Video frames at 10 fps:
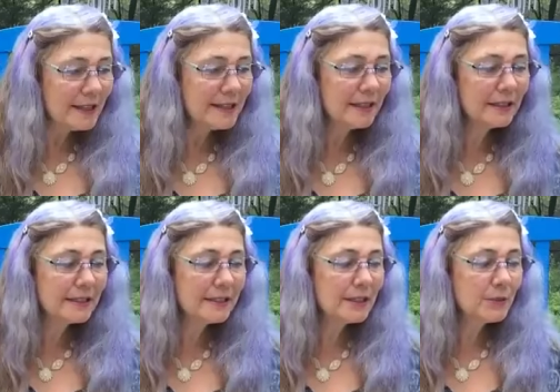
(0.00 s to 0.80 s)
Dill
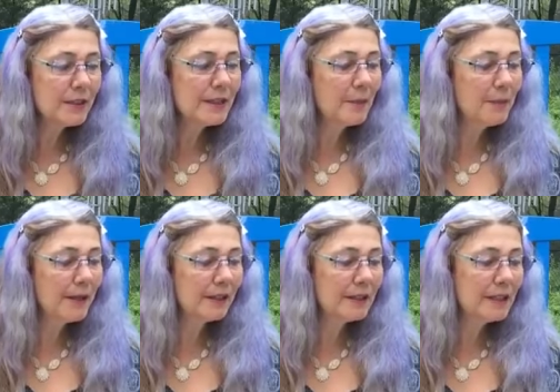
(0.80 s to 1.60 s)
assists with the
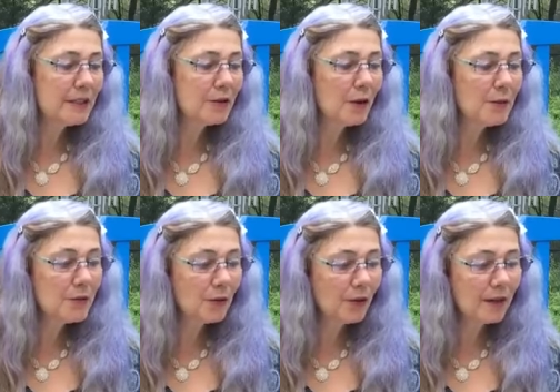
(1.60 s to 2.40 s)
ability to
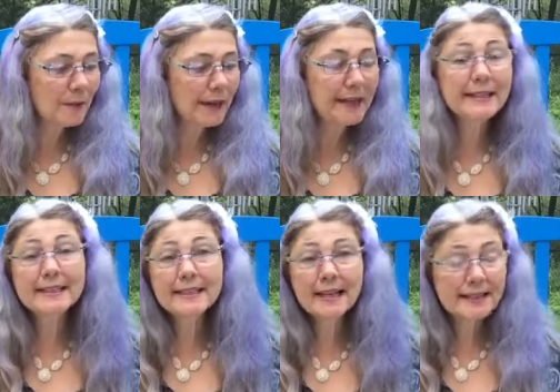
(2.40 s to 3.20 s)
absorb and
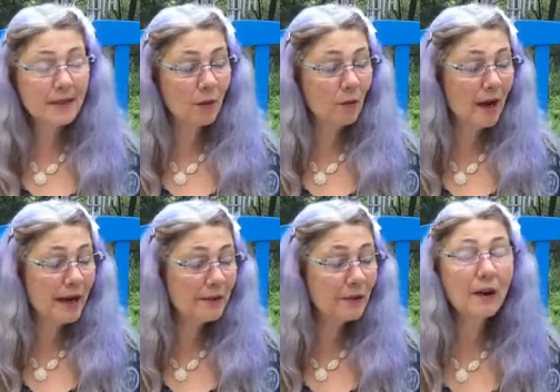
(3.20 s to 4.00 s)
assess a
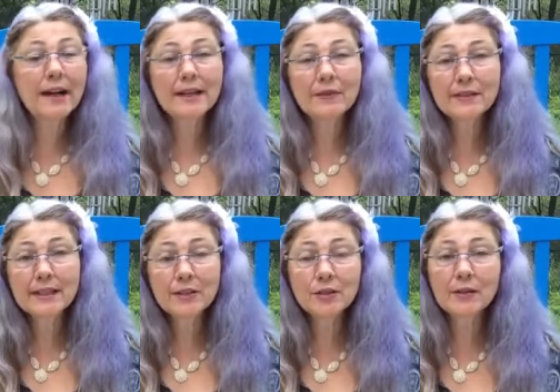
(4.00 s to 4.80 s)
wide variety of
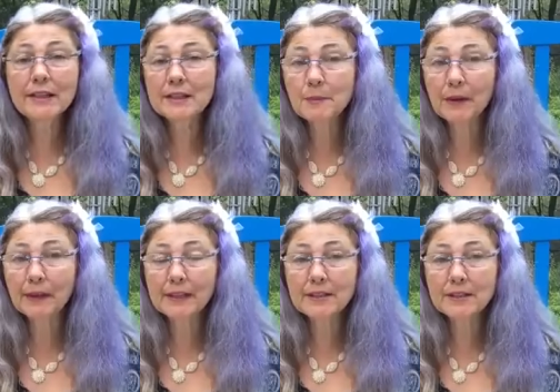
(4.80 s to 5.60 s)
sensory
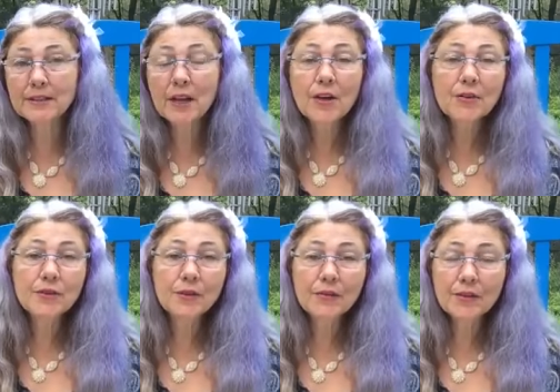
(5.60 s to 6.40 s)
experiences.
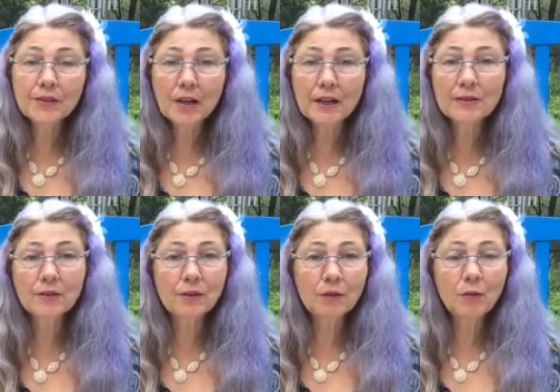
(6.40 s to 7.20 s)
So if your dog is
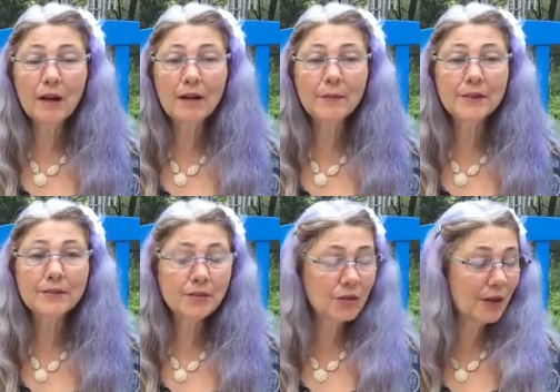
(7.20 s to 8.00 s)
overwhelmed
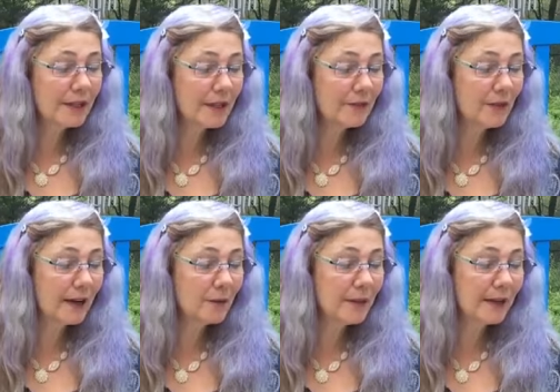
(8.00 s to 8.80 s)
and destroying the
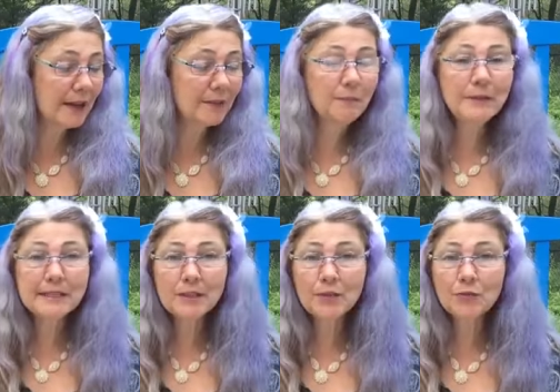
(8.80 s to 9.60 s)
environment and
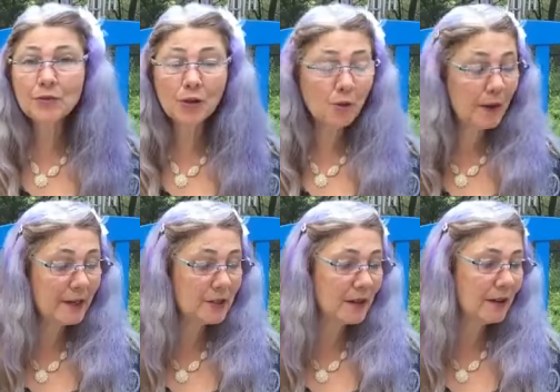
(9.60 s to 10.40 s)
missing you so
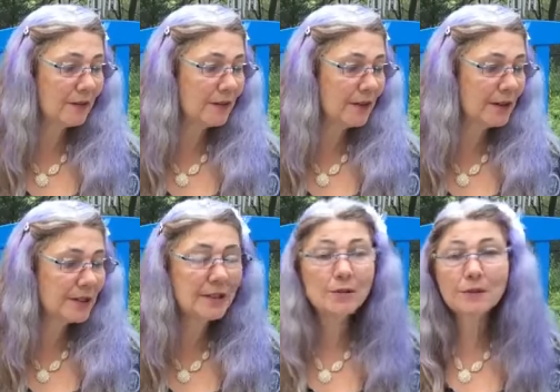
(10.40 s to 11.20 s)
much, for
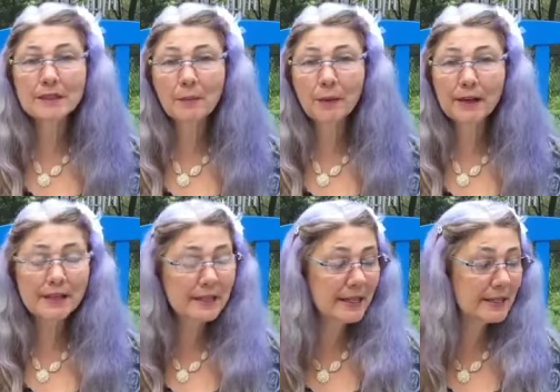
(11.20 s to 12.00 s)
instance with
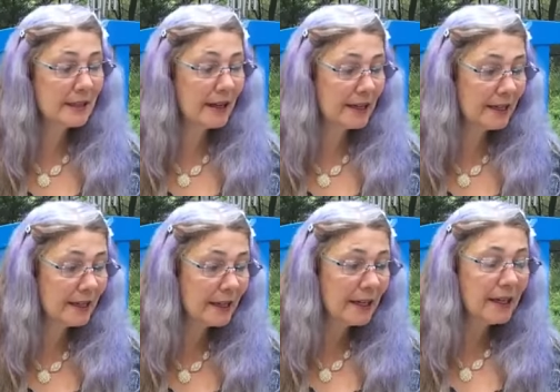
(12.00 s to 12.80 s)
separation
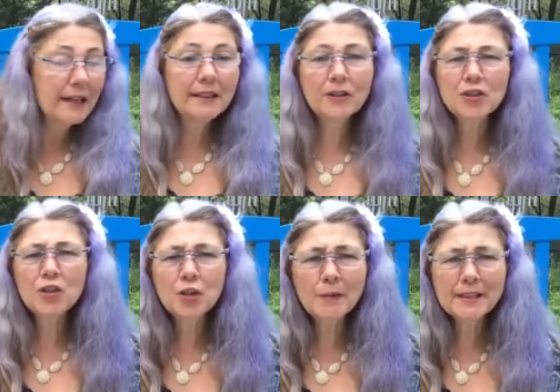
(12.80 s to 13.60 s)
anxiety, there's
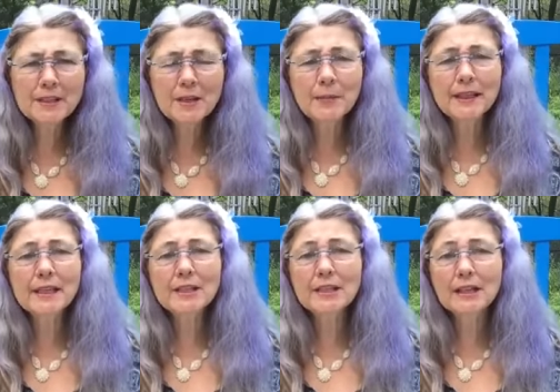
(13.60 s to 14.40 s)
too much
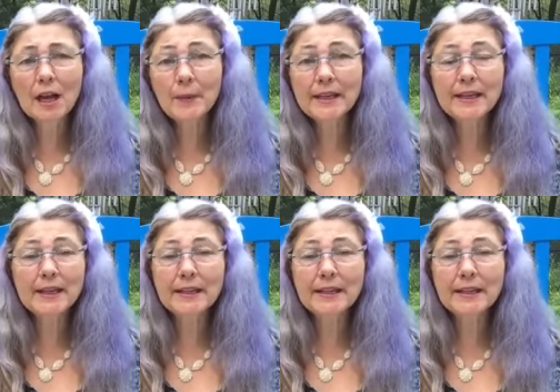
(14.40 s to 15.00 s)
stimulation coming in.